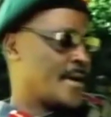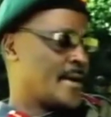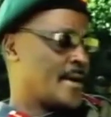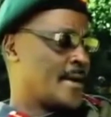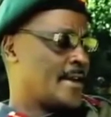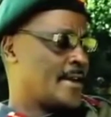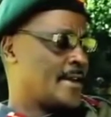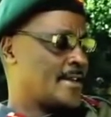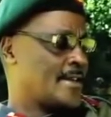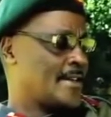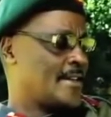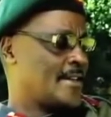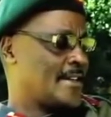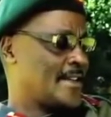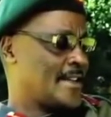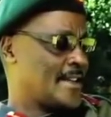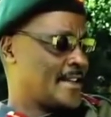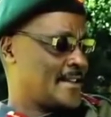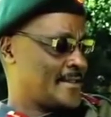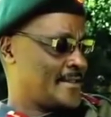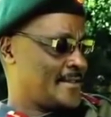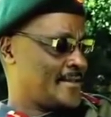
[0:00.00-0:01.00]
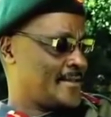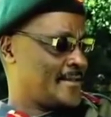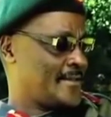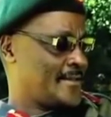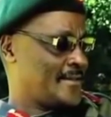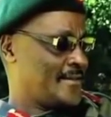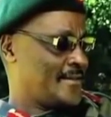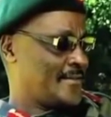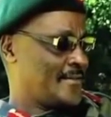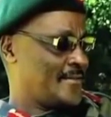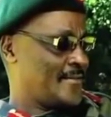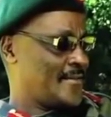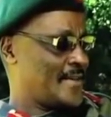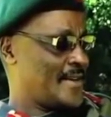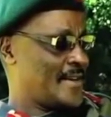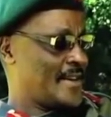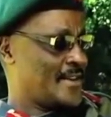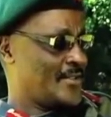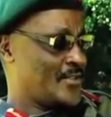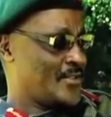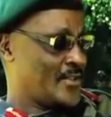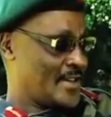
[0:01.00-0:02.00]
18 years when
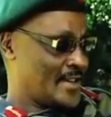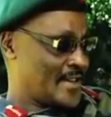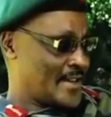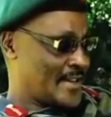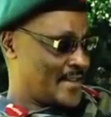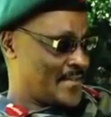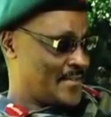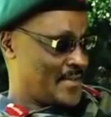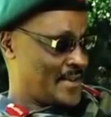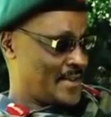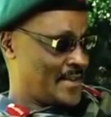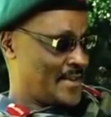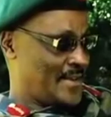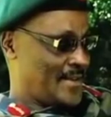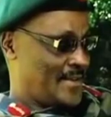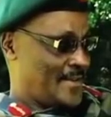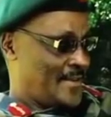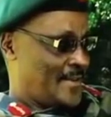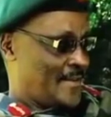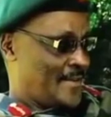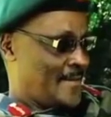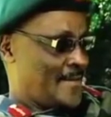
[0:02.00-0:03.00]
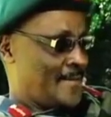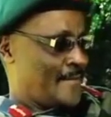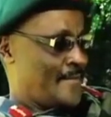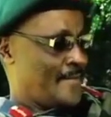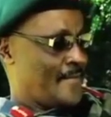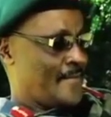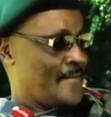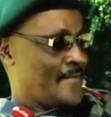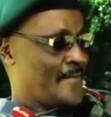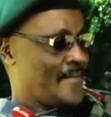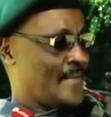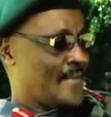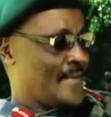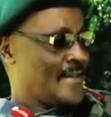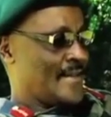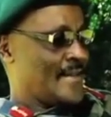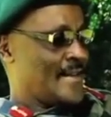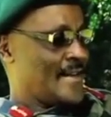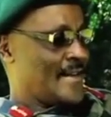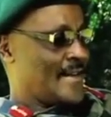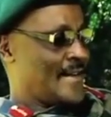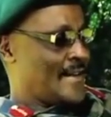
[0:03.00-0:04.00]
I joined the army.
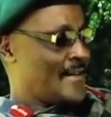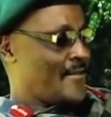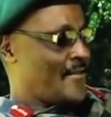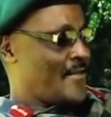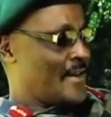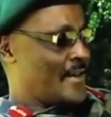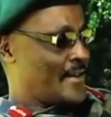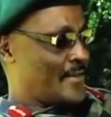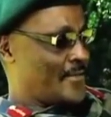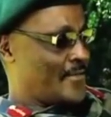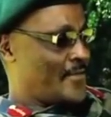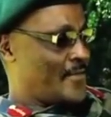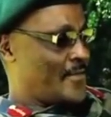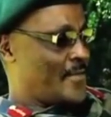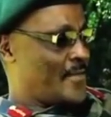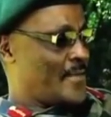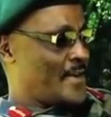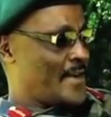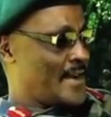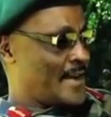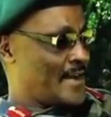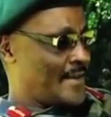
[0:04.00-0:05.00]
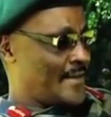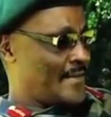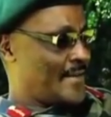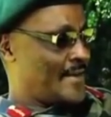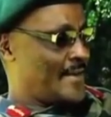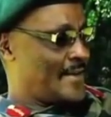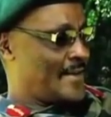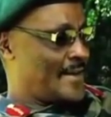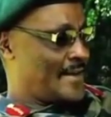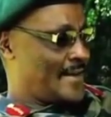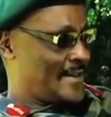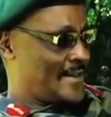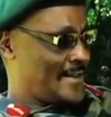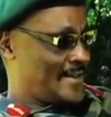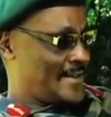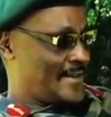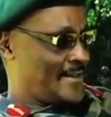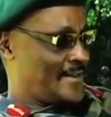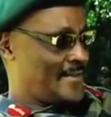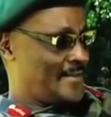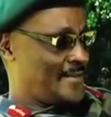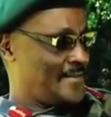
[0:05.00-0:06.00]
And I drank for more than 30 years.